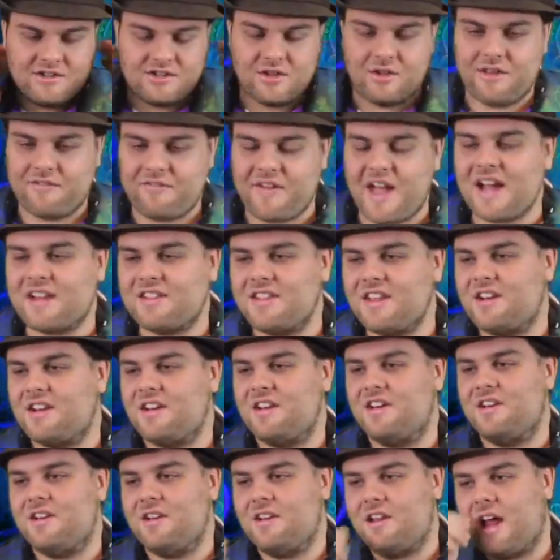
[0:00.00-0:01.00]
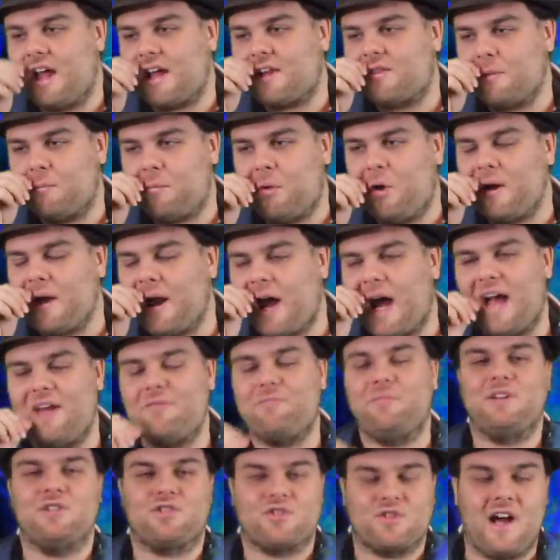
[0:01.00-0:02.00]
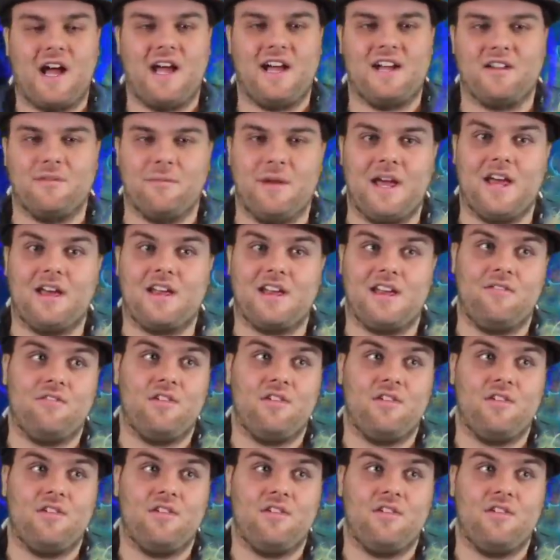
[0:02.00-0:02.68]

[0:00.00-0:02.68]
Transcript: So the fact that, like, the point I've been trying to make,